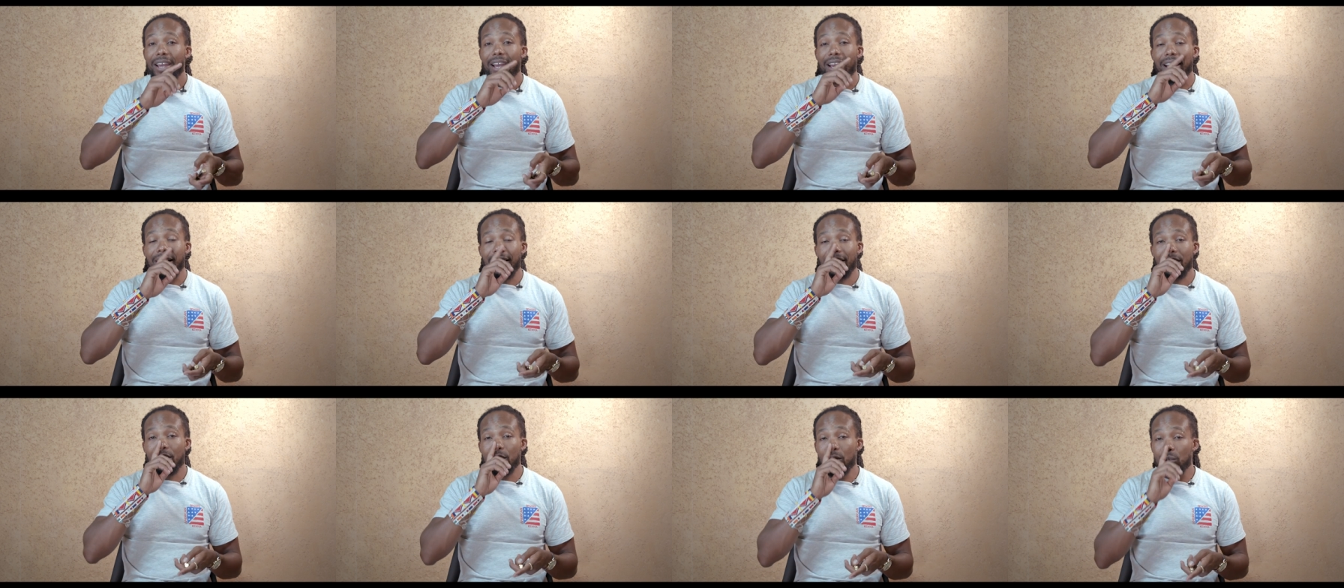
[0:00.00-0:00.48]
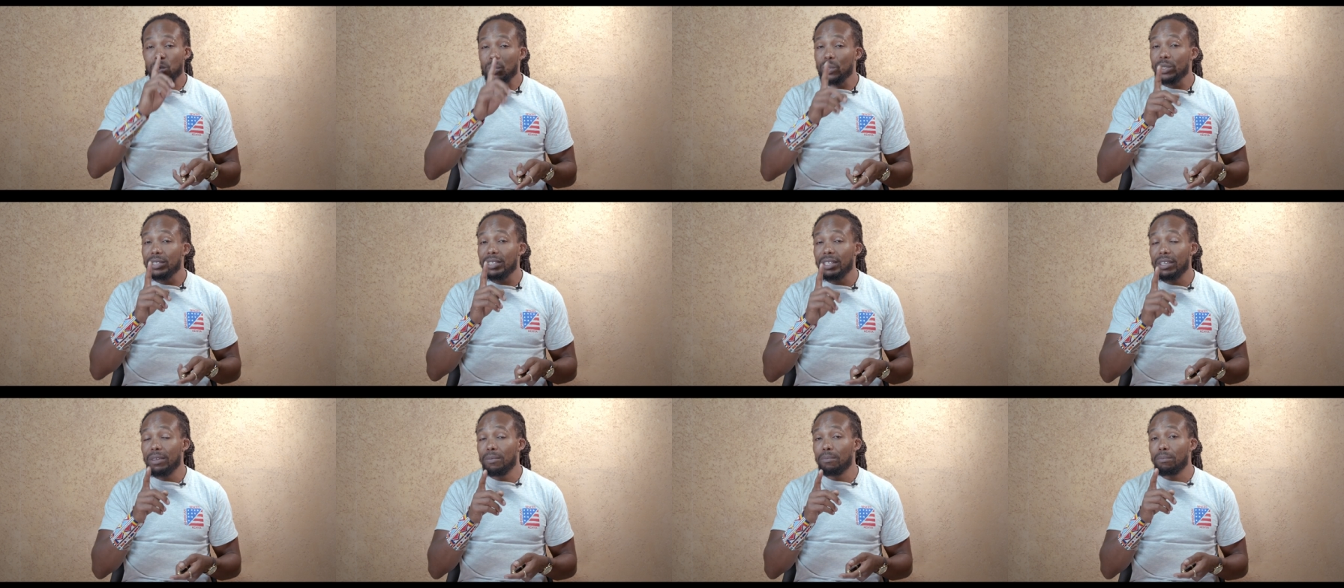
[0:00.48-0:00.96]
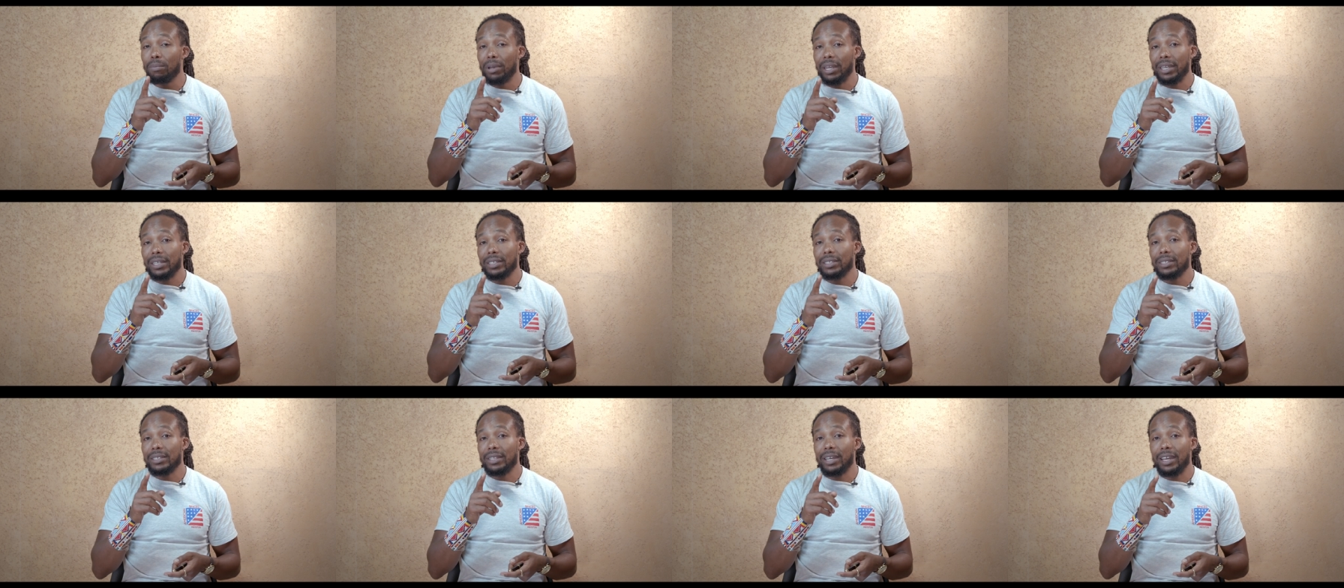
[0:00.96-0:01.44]
a huge
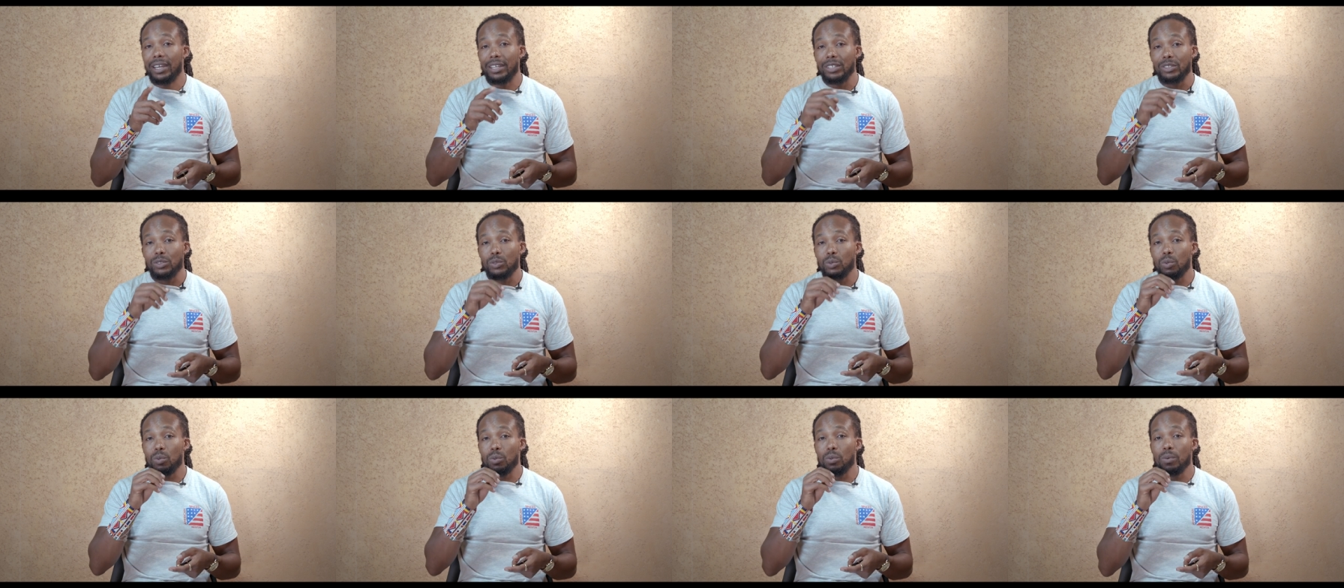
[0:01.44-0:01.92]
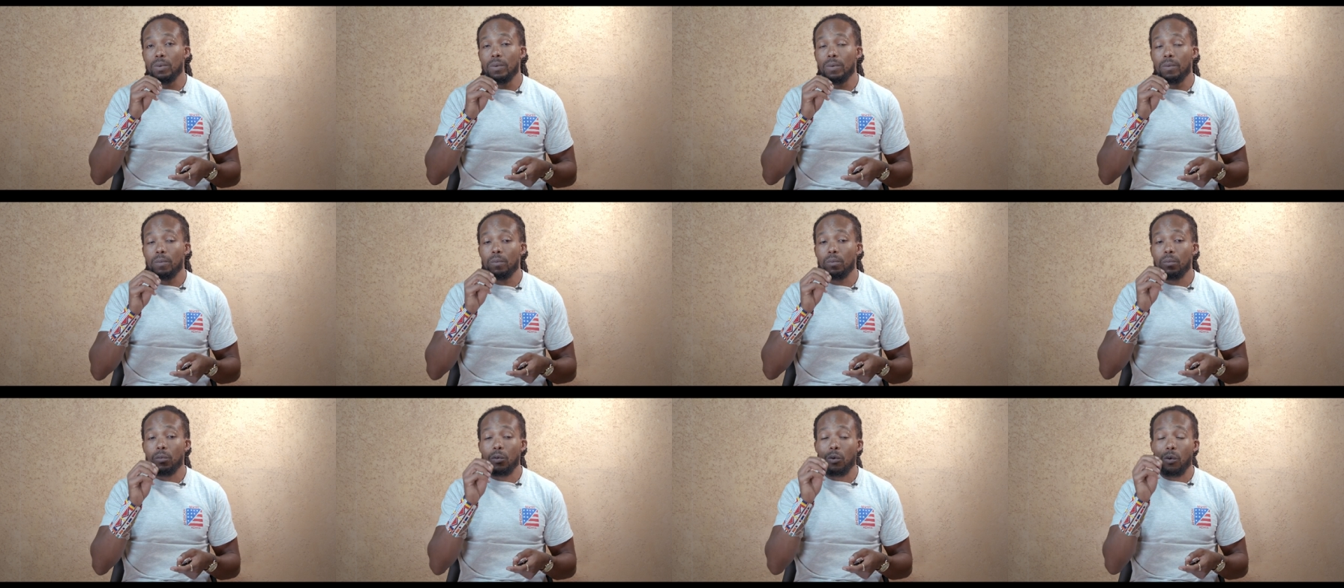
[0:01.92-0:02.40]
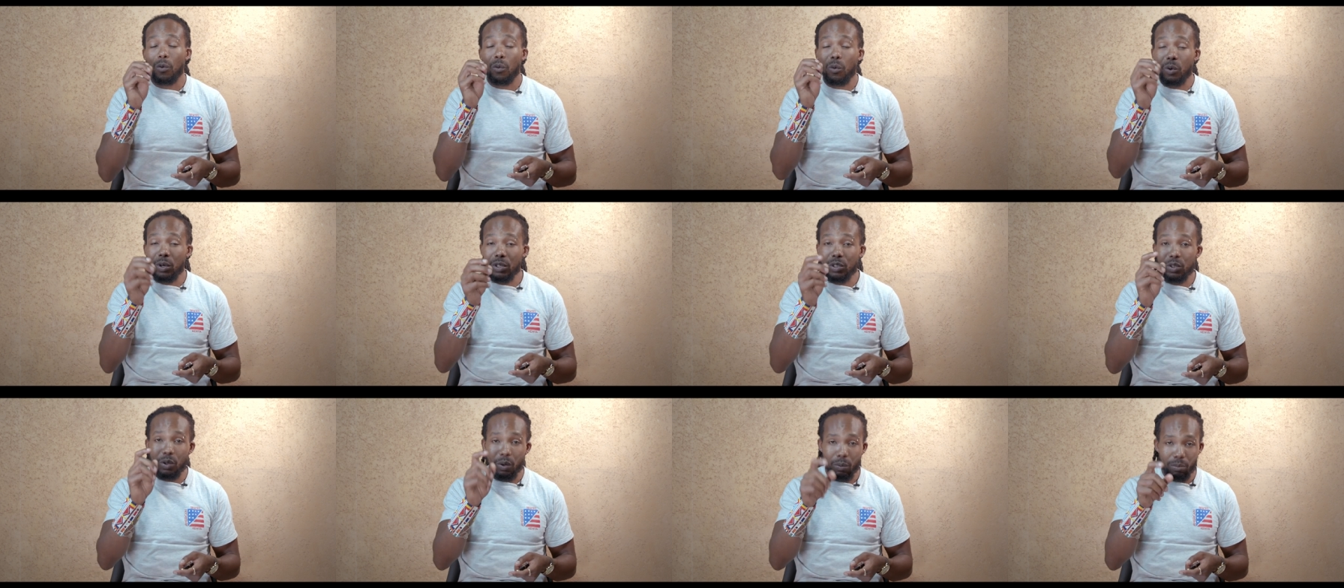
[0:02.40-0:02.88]
impact as to
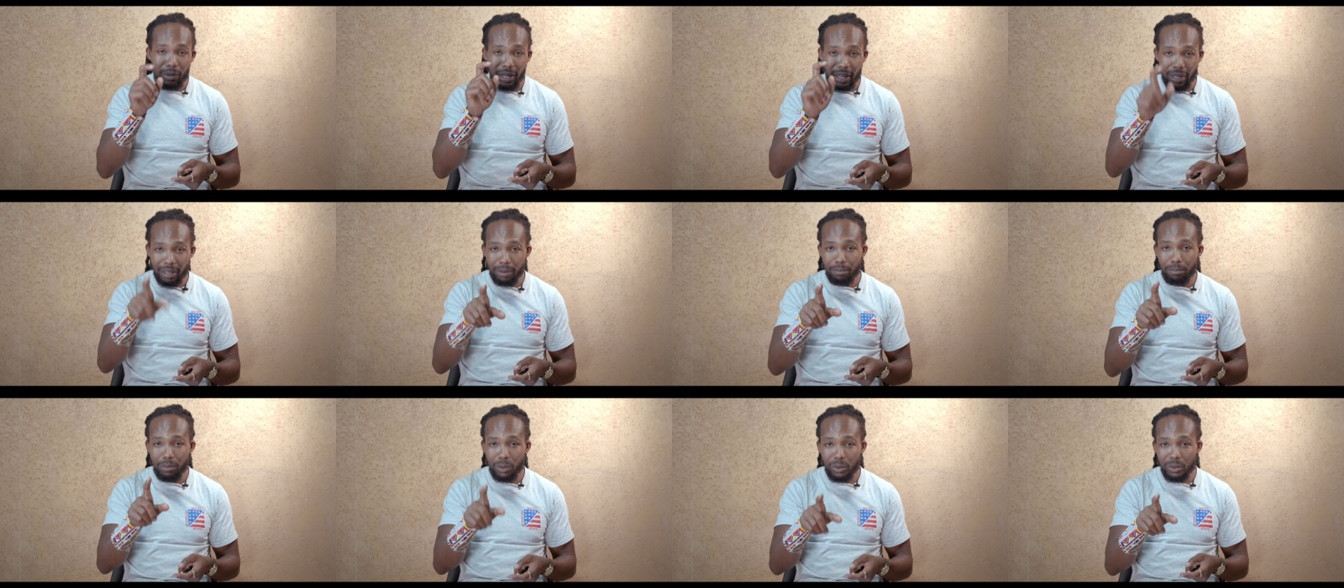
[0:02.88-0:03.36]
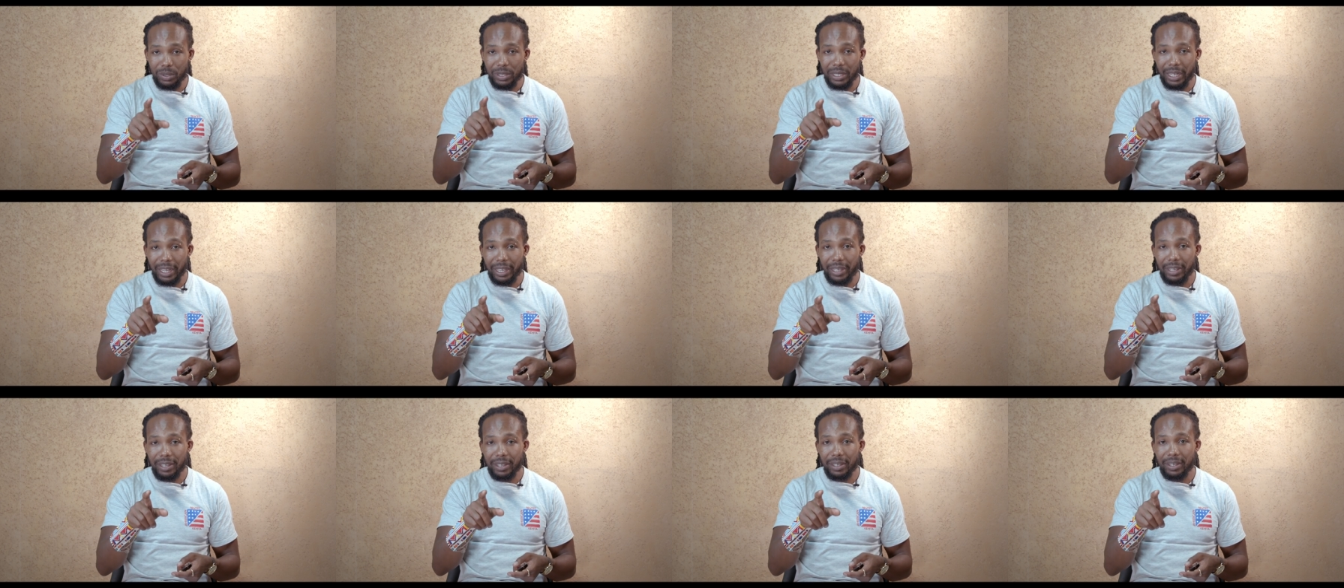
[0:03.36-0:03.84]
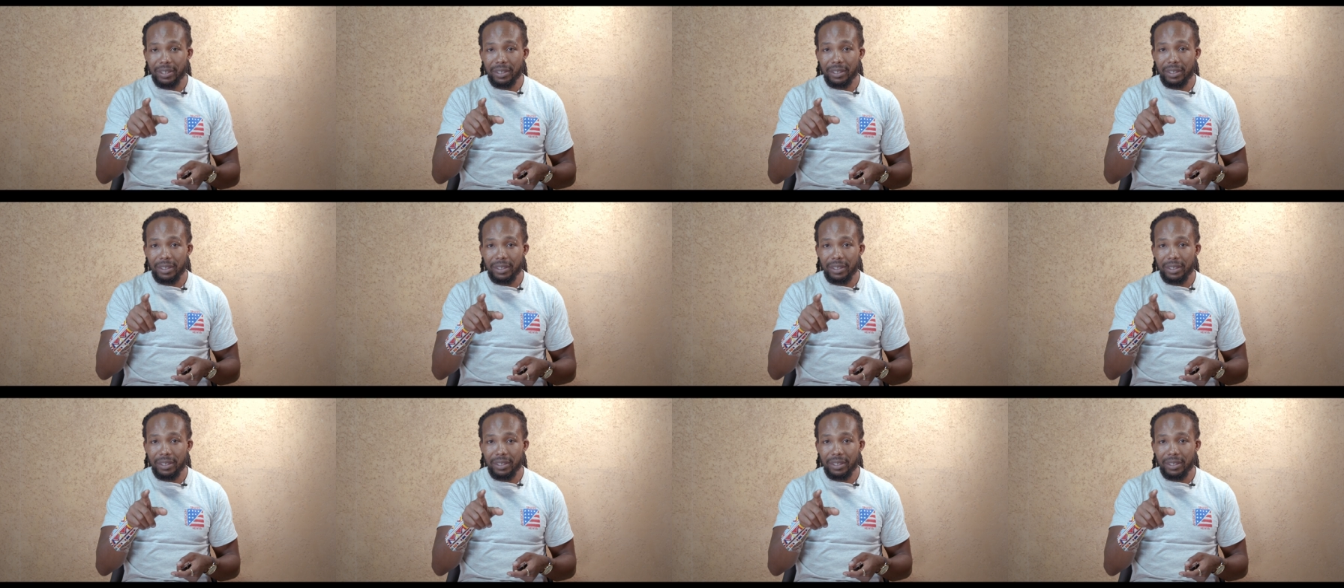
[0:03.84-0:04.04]
what your makeup looks like.